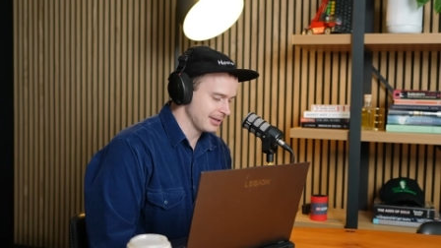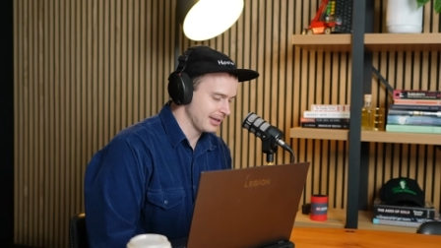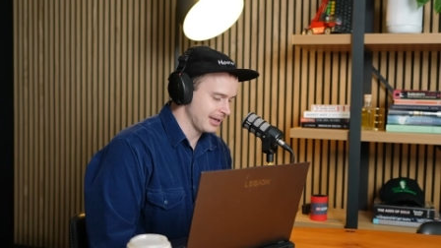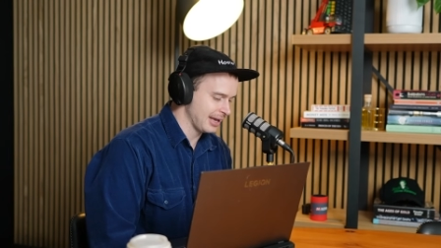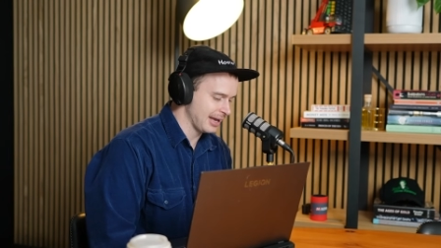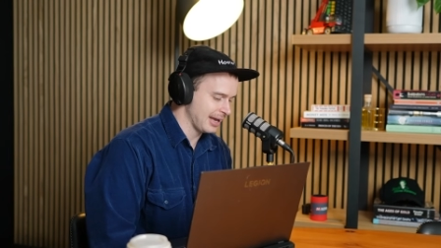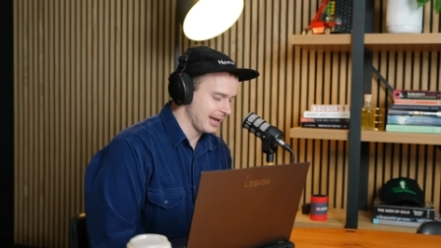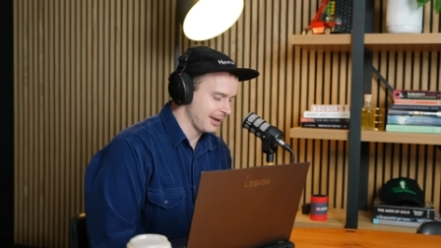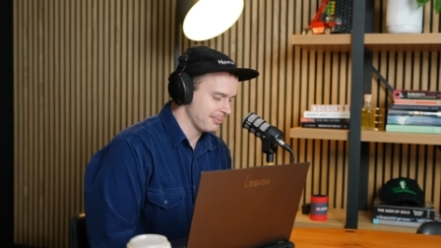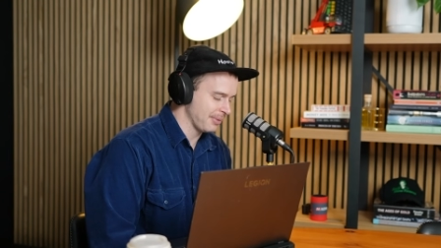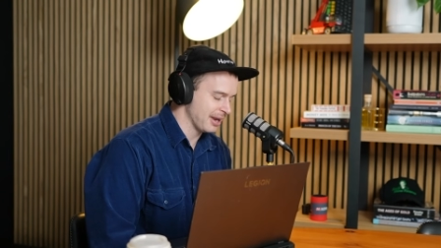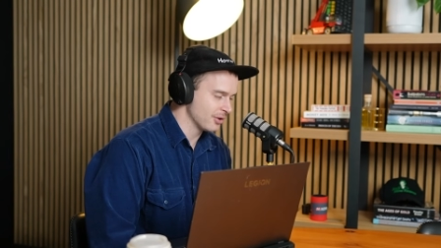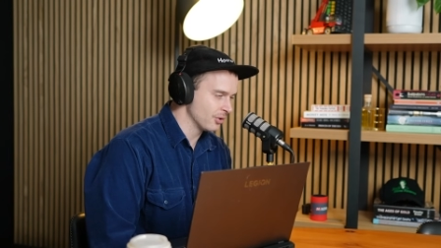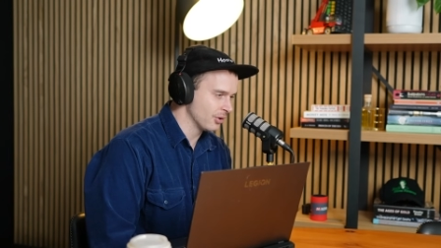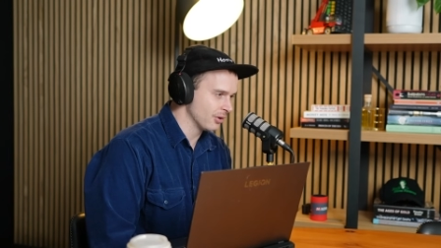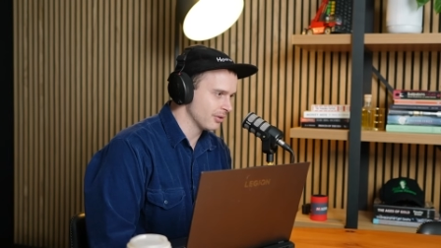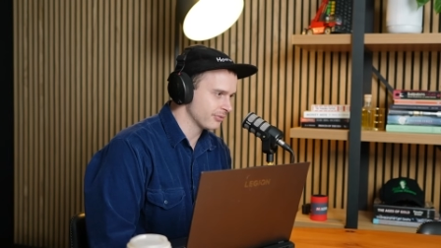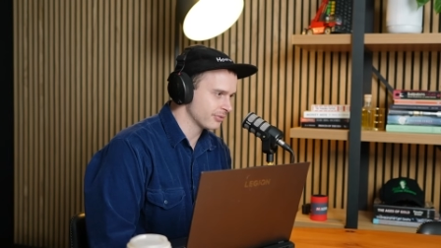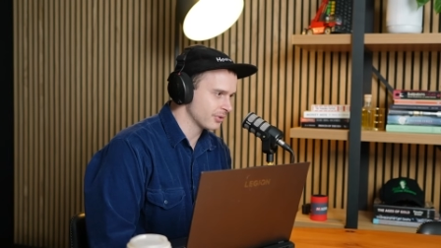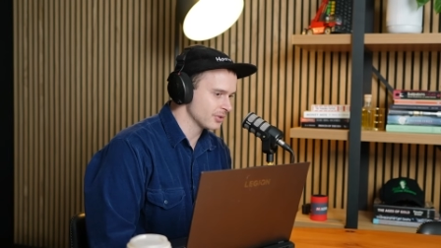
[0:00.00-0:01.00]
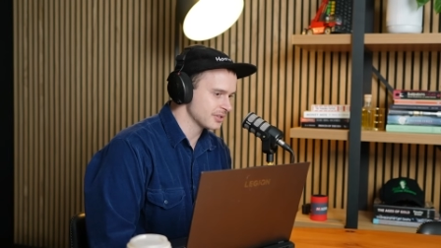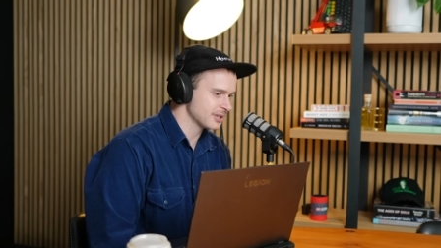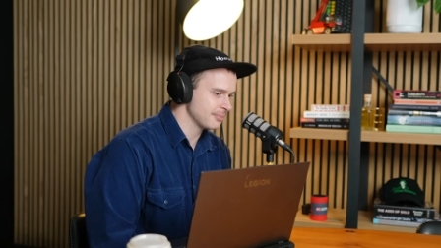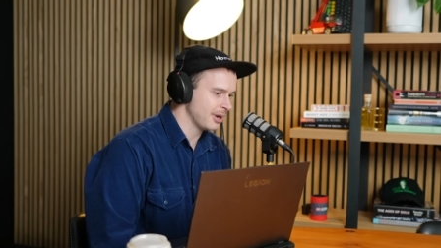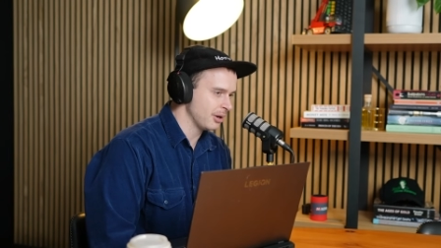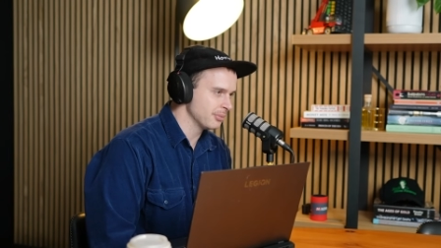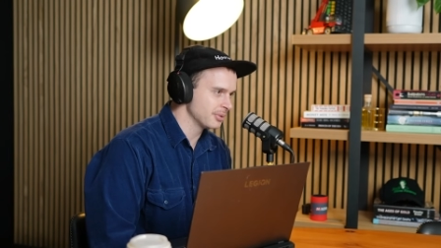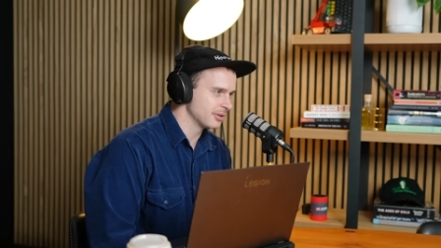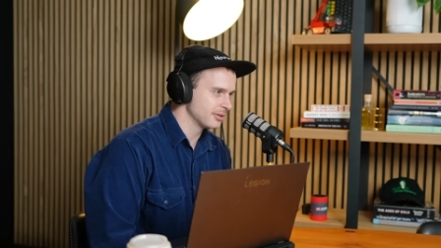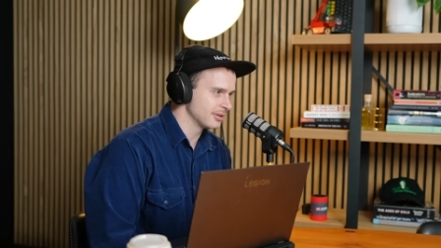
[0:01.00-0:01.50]
And you're, of course, in
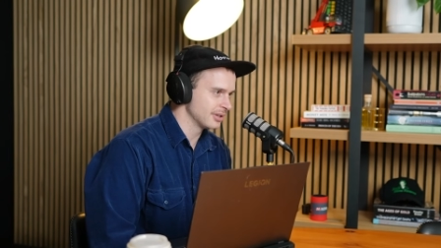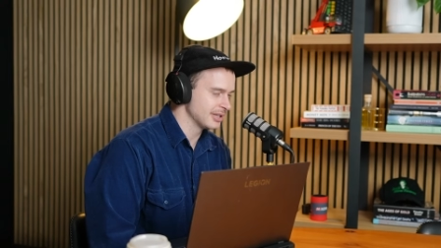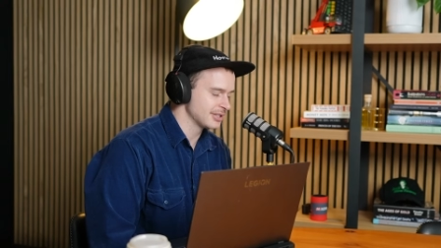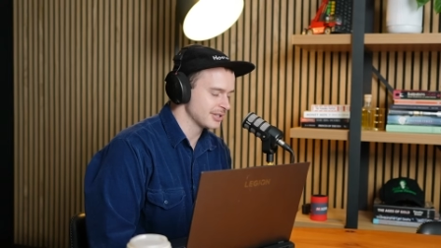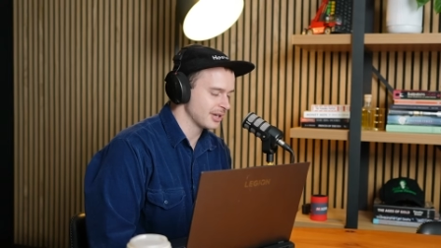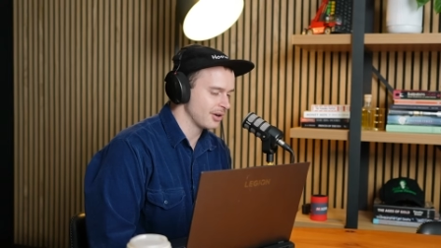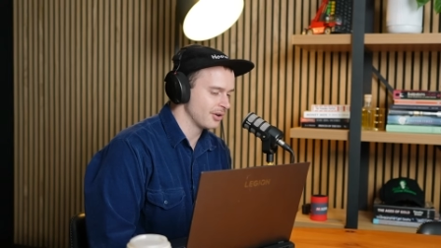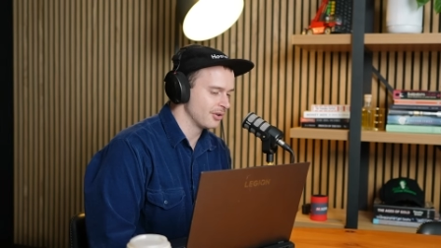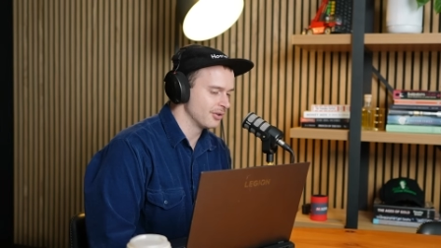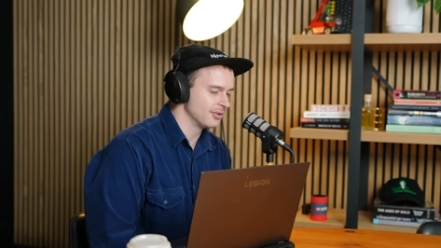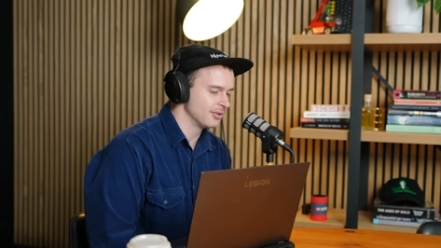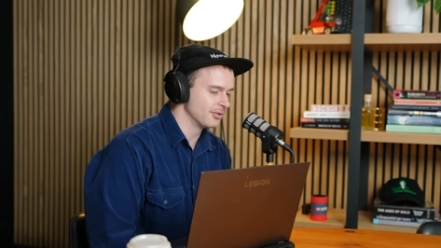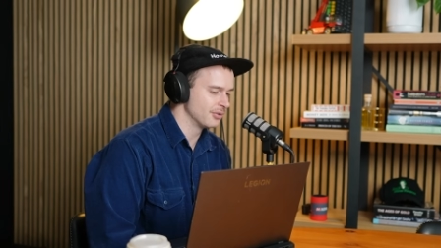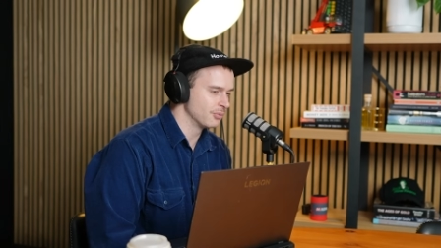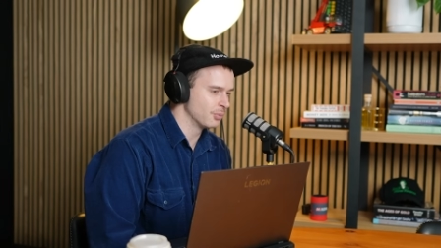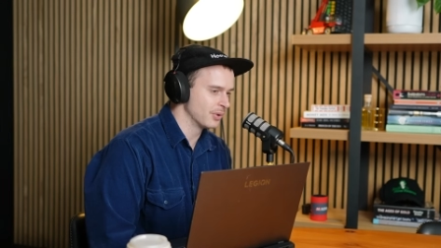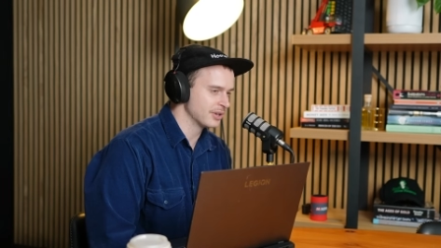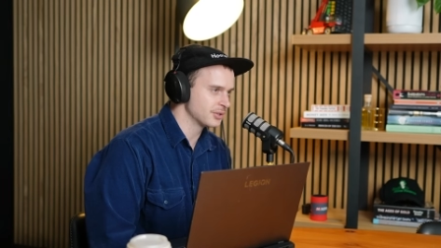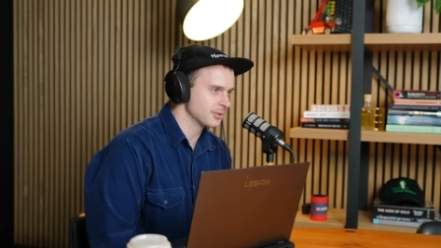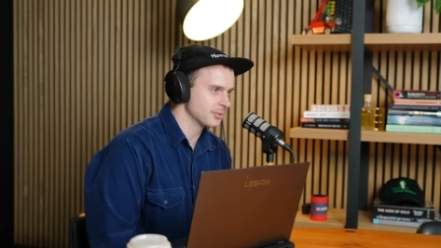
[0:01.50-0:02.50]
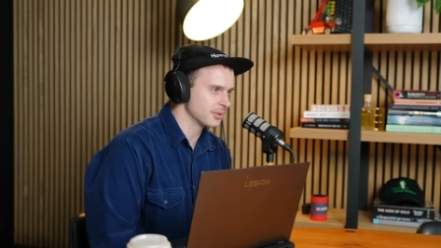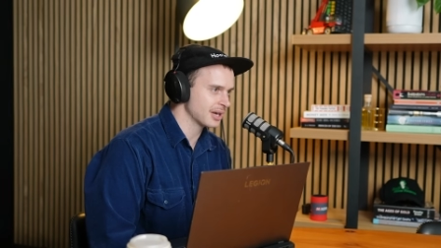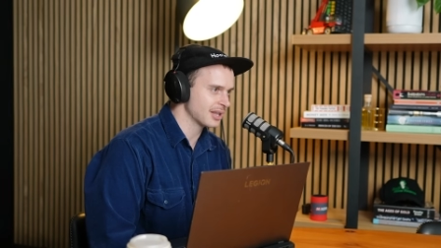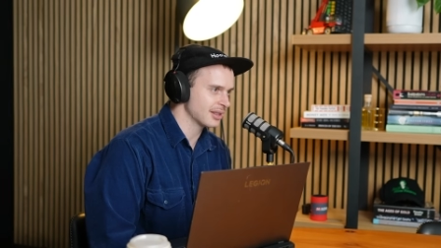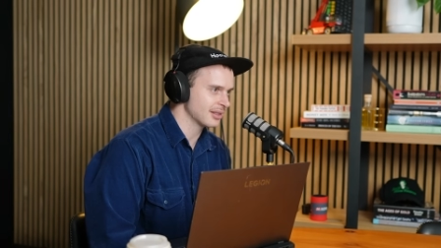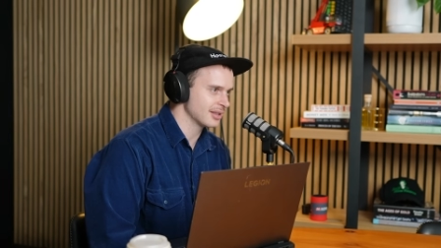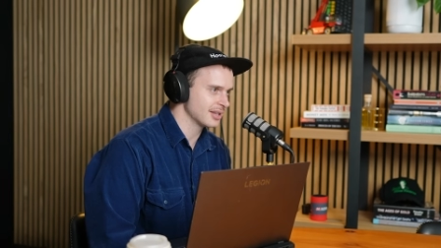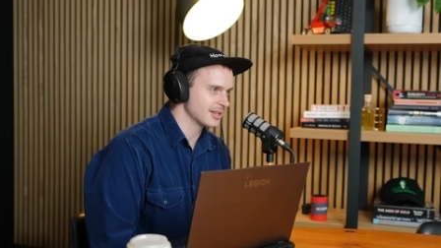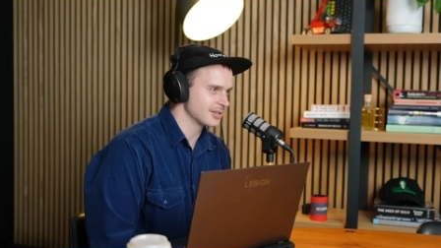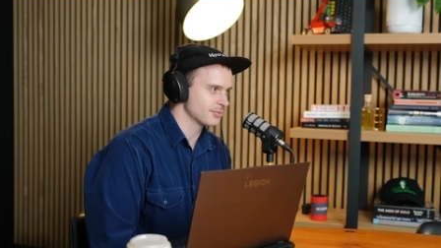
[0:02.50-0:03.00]
Melbourne. So we're
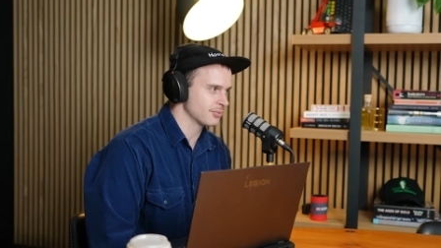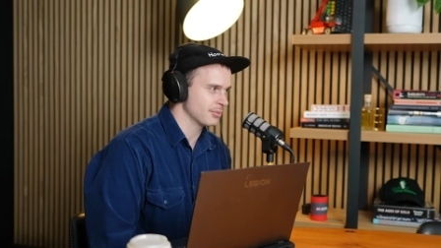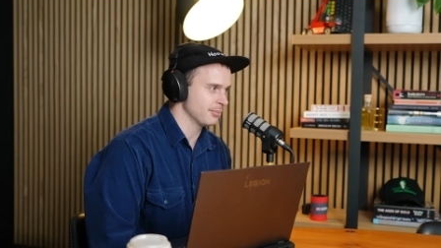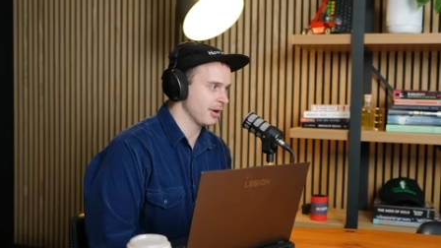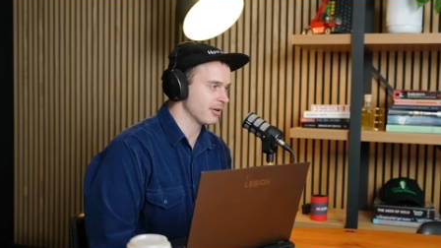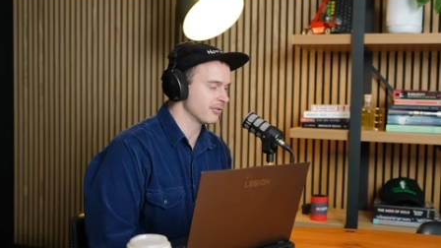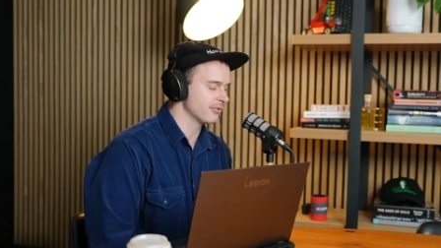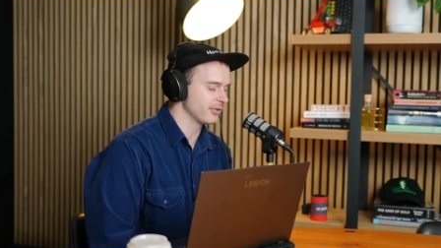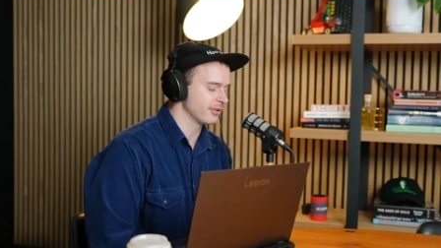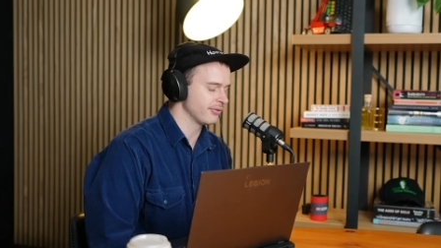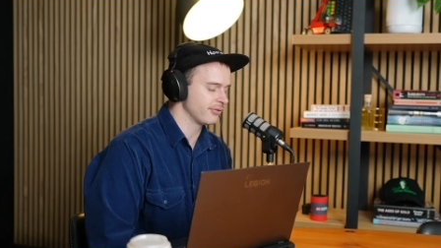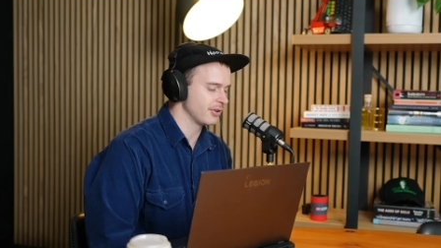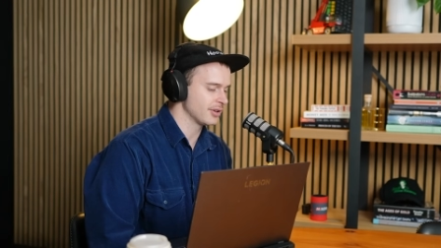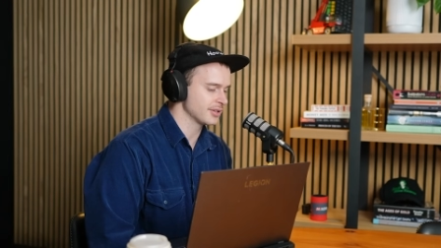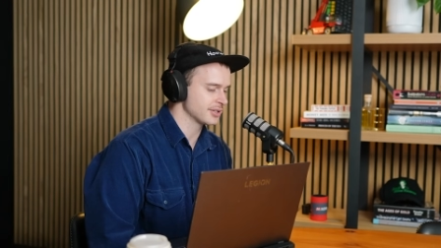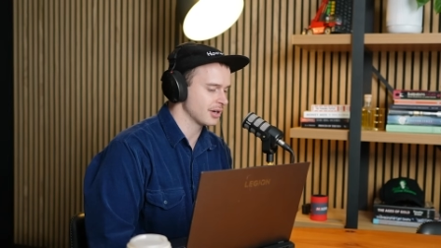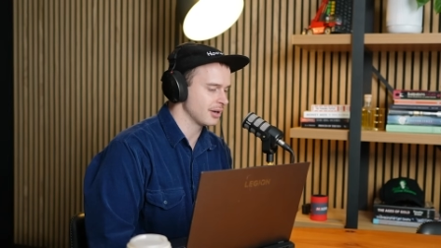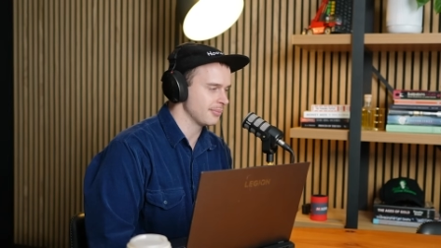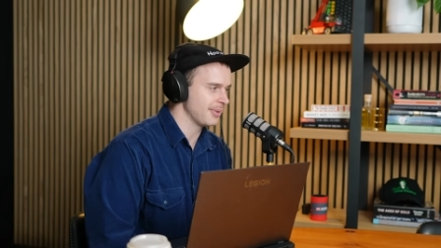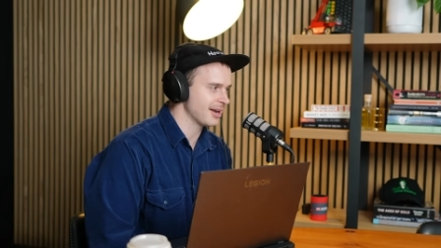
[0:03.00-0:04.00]
doing this remote for the first time.